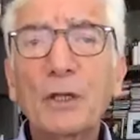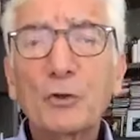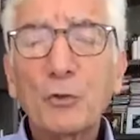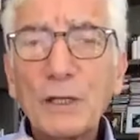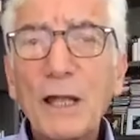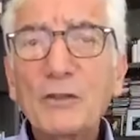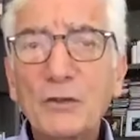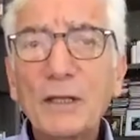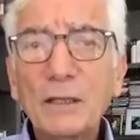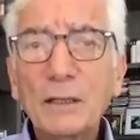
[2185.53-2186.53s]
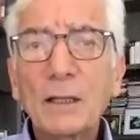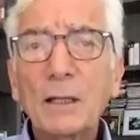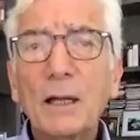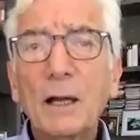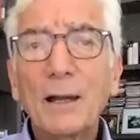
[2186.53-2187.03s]
creating
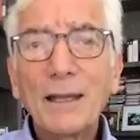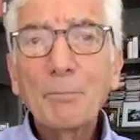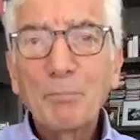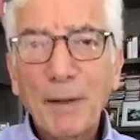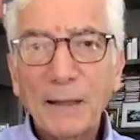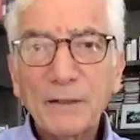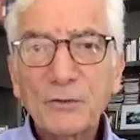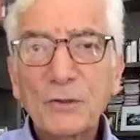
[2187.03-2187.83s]
impact